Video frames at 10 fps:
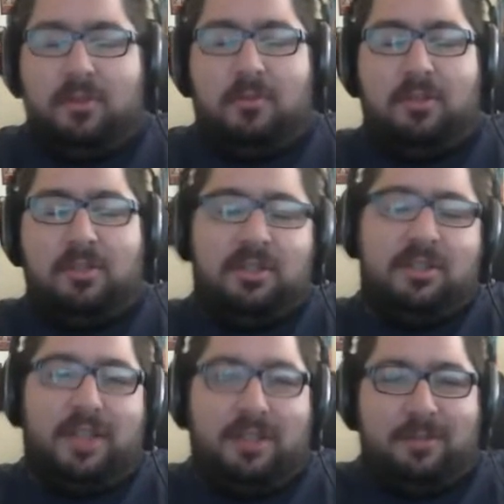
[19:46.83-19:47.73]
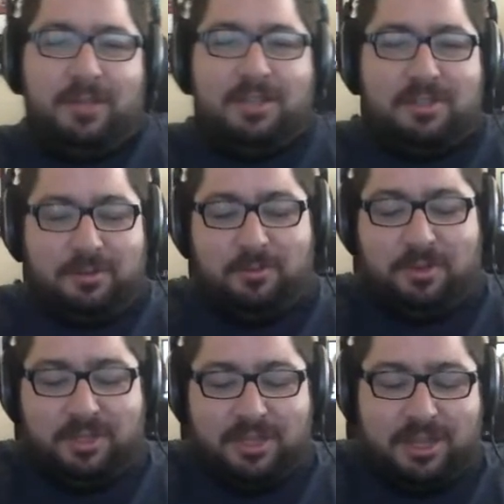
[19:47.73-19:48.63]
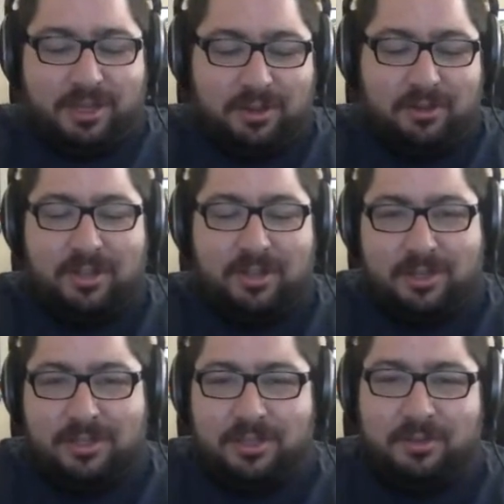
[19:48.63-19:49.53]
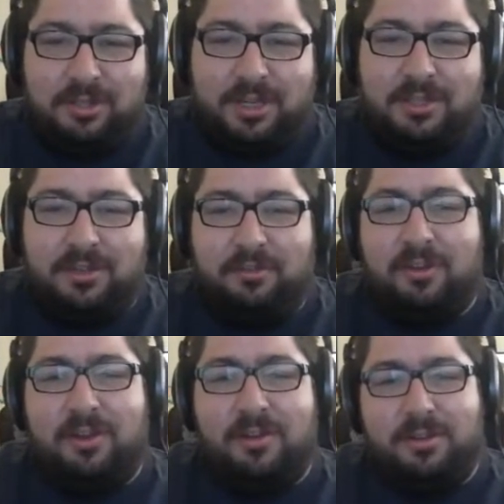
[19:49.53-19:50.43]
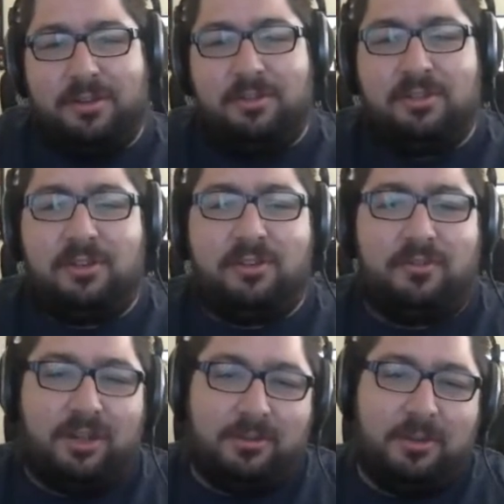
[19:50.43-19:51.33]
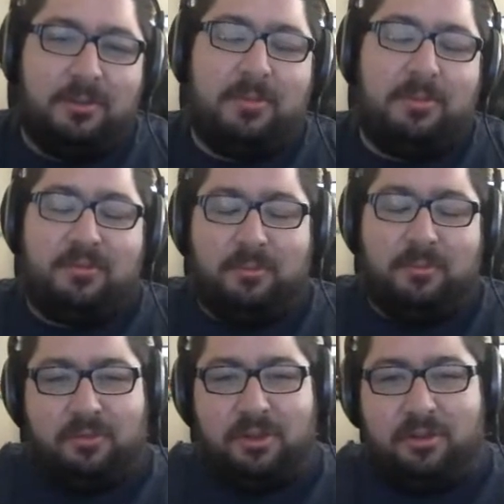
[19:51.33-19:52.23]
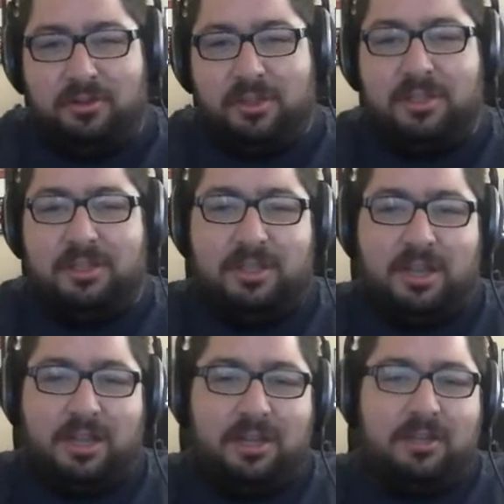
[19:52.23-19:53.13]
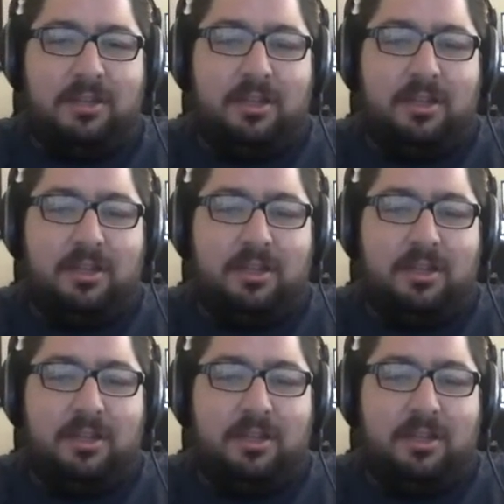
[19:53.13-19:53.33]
When's a good time? Like, so we say that content is, is ideal for, when you start development, maybe even before you do the design.